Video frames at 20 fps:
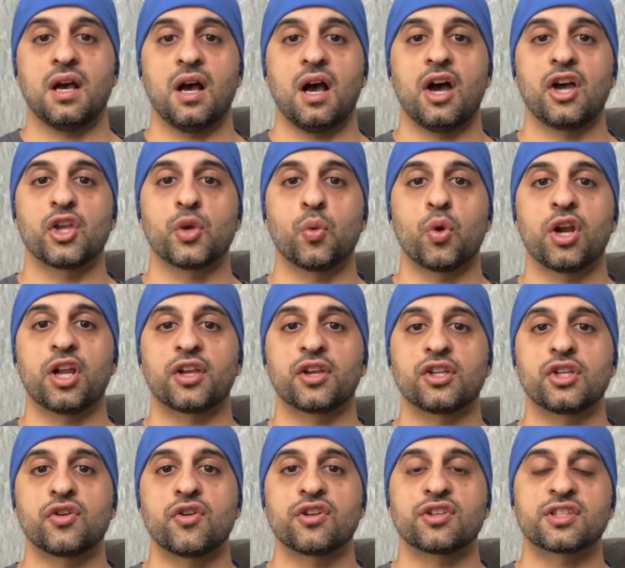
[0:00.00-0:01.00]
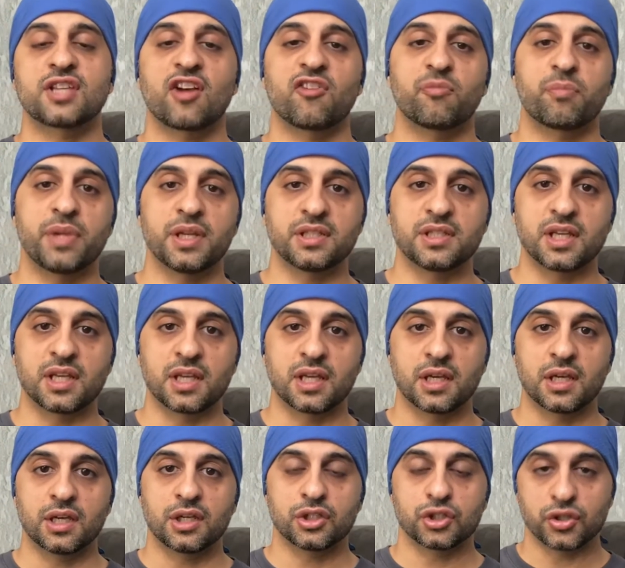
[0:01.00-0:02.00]
Are you wallowing in your own self-pity?
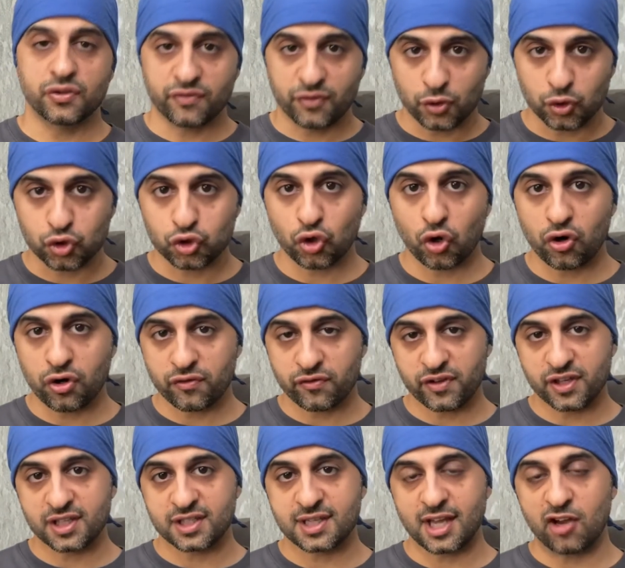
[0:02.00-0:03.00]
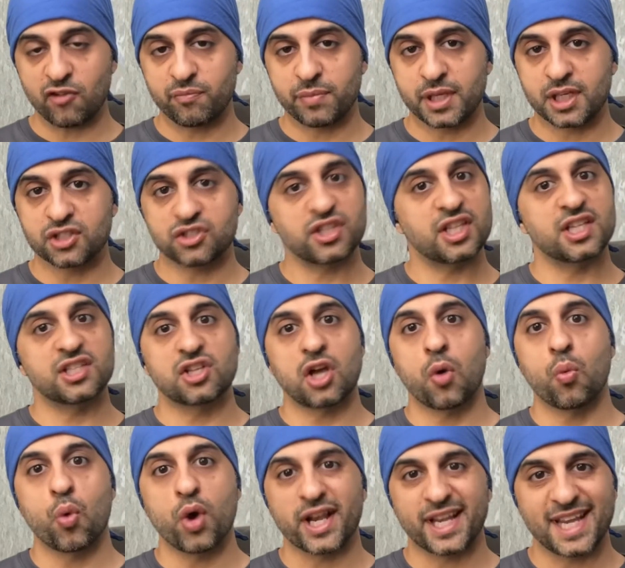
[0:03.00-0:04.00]
Do you feel sorry for yourself because things
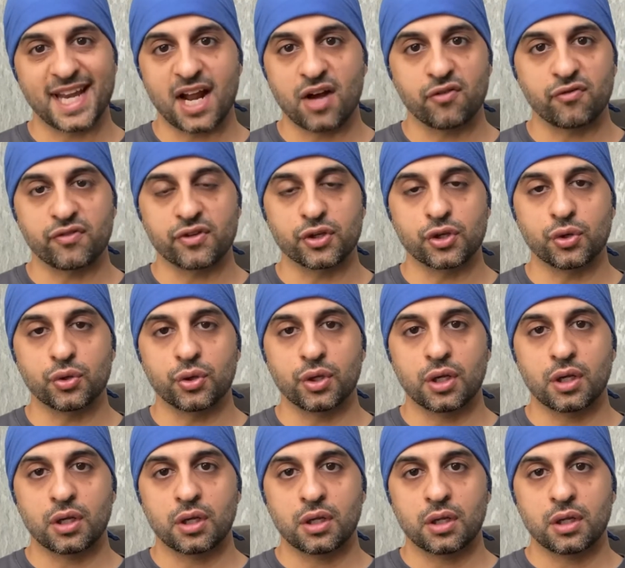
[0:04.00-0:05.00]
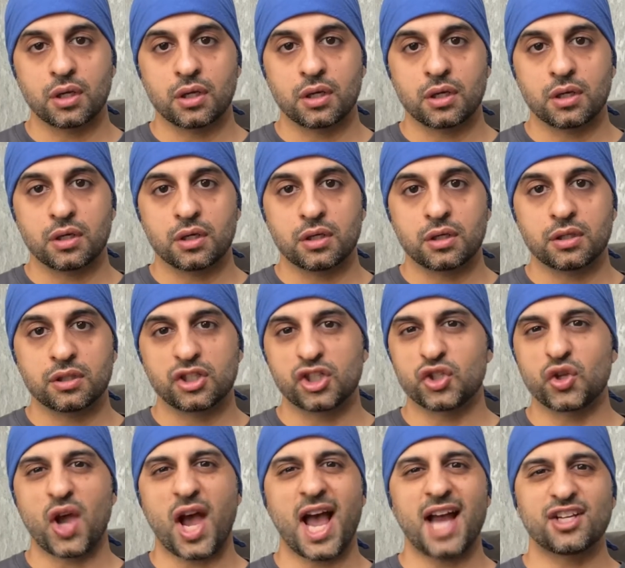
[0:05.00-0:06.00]
aren't working out for you? Does
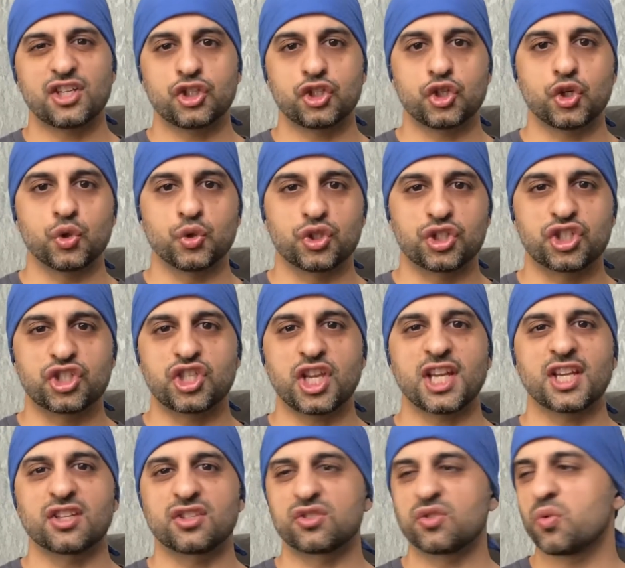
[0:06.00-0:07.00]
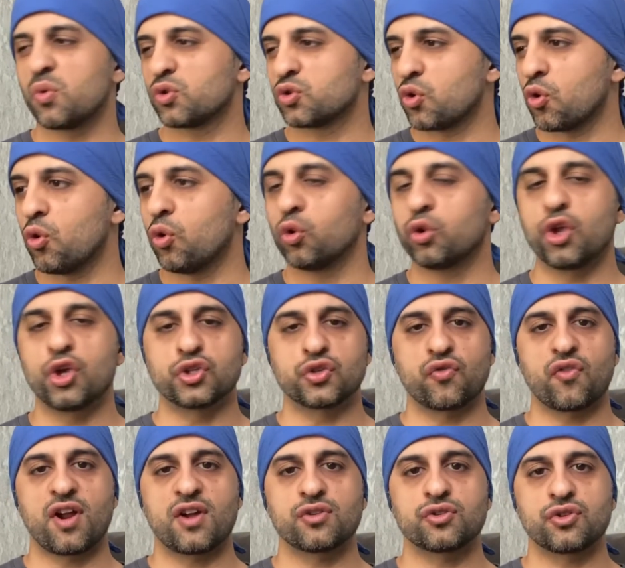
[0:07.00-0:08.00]
your attitude stink towards all those
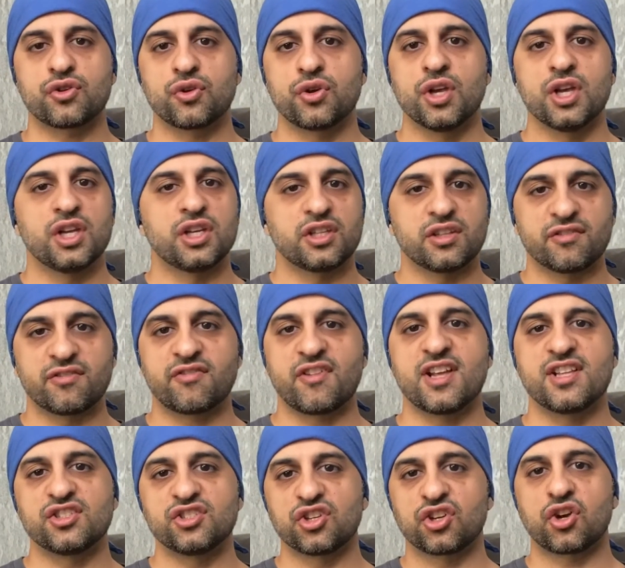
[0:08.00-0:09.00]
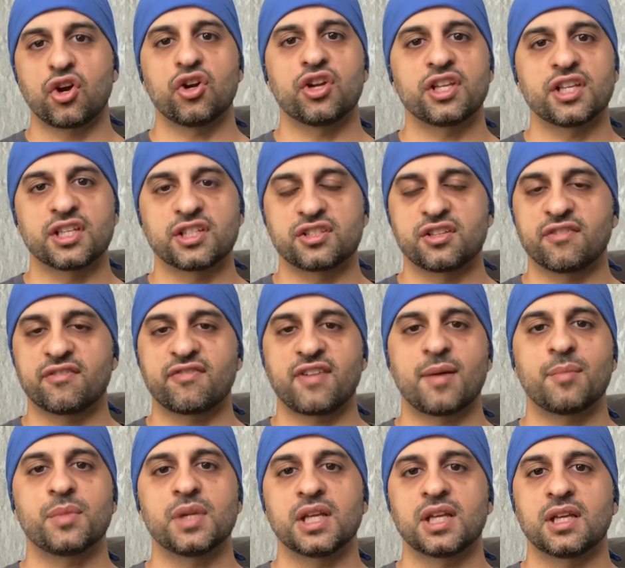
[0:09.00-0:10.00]
around you? Your friends, your colleagues, your
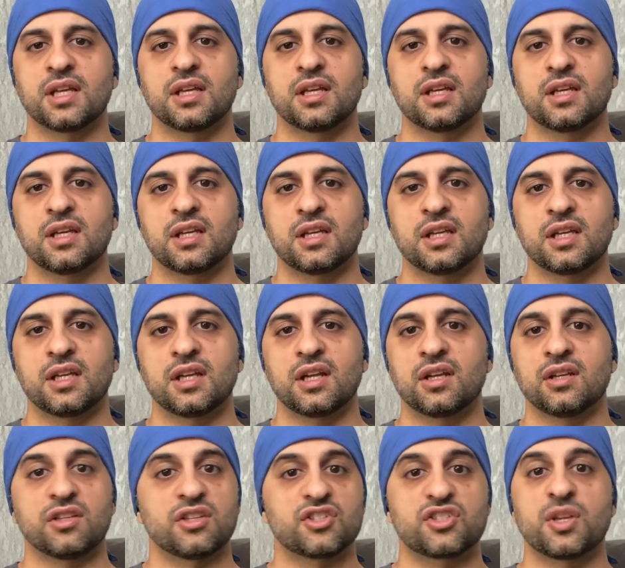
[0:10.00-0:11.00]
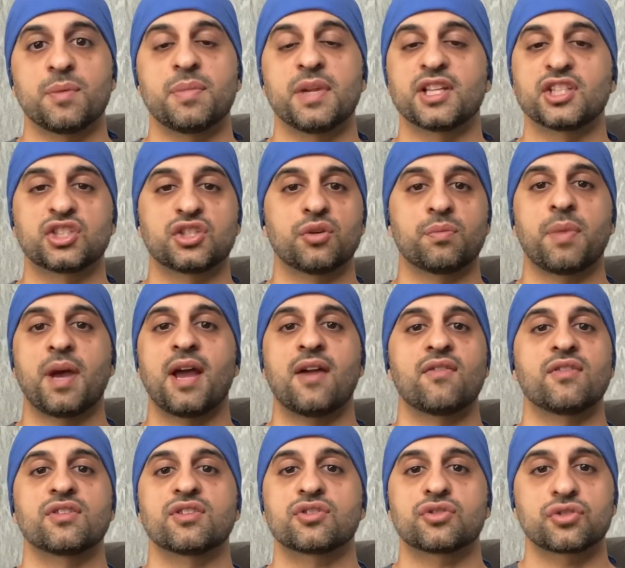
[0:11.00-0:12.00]
family, you know, your siblings, your
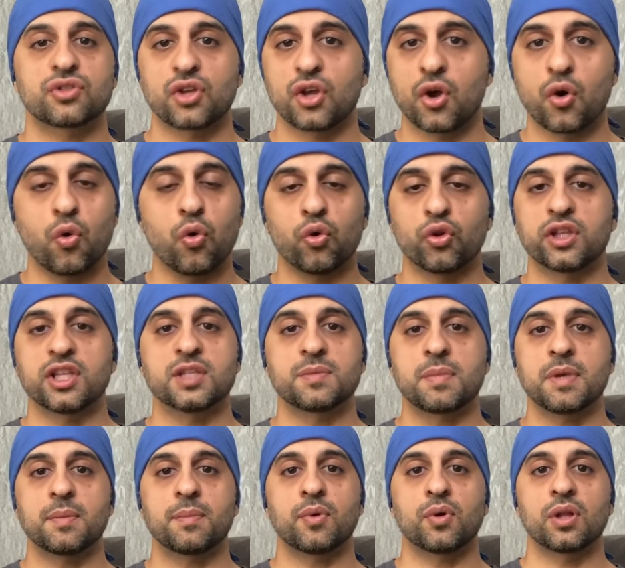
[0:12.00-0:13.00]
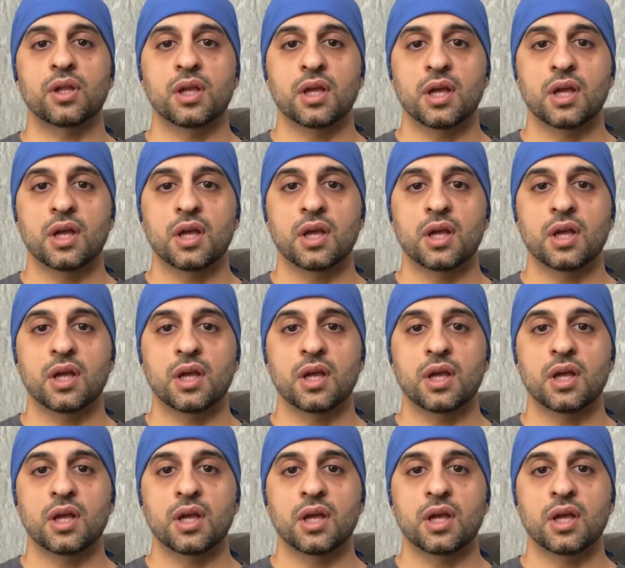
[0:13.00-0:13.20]
parents, you know, all these people.